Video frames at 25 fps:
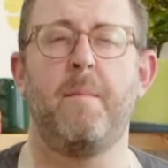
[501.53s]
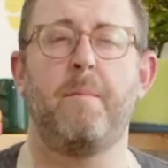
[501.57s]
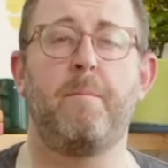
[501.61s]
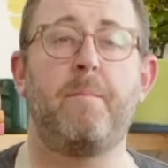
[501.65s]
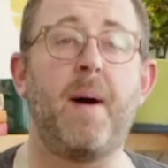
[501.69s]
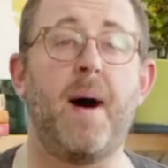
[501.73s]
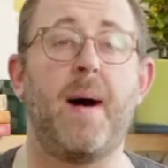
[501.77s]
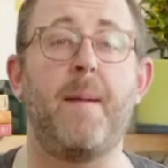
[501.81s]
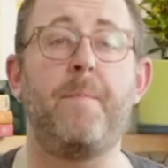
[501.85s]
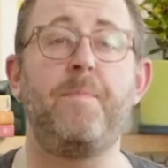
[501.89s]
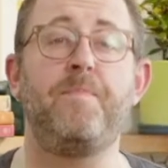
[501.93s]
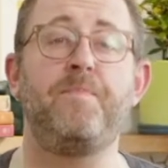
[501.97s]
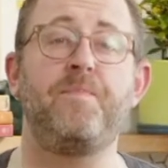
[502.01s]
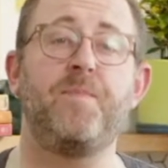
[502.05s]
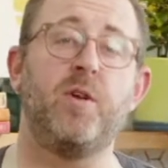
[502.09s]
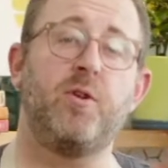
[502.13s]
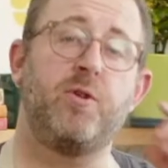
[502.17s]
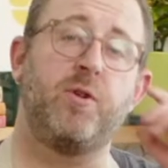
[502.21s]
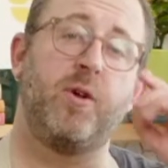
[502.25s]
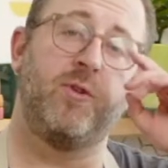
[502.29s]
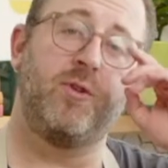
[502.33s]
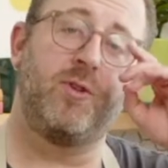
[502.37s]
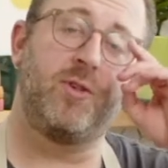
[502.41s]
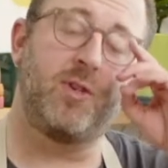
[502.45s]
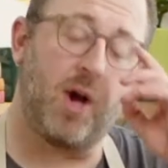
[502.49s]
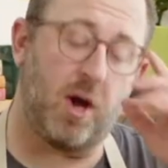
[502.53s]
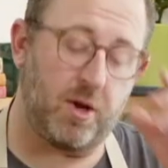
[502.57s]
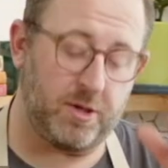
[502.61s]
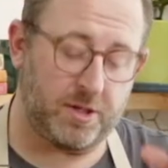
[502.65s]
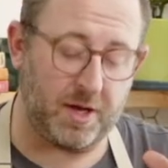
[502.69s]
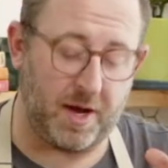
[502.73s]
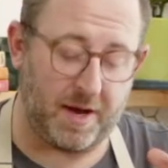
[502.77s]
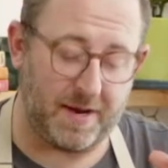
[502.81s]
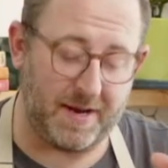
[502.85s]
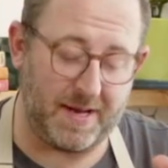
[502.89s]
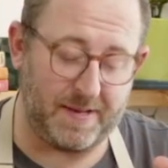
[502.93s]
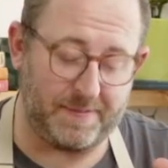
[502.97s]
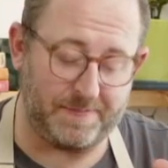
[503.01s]
but there's no salt
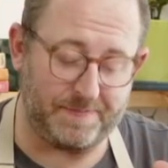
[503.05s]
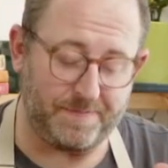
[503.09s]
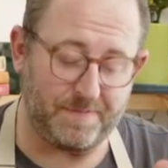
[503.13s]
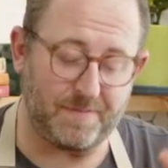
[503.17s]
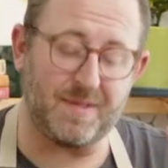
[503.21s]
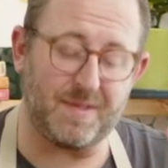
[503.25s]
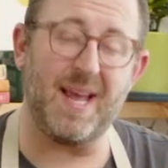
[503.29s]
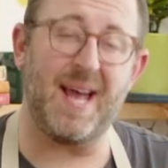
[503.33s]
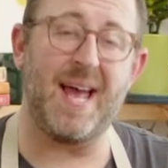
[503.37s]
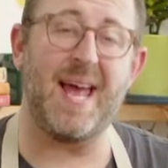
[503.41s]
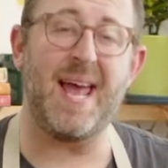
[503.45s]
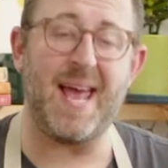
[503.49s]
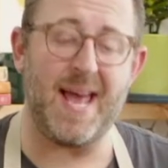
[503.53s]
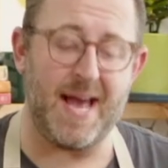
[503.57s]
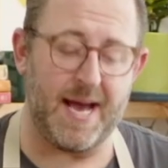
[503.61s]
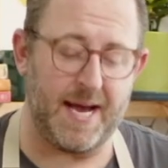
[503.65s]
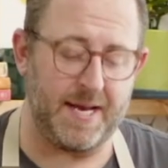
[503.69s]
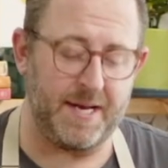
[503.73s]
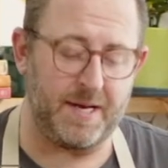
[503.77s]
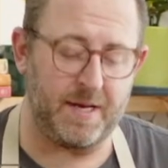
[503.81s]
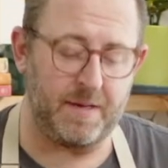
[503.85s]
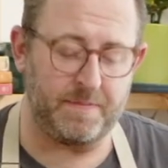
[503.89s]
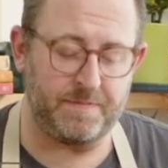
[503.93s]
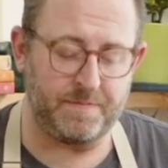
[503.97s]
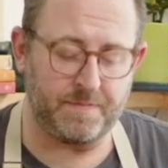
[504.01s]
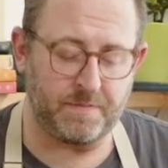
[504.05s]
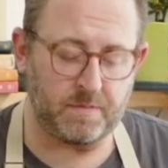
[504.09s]
on it, and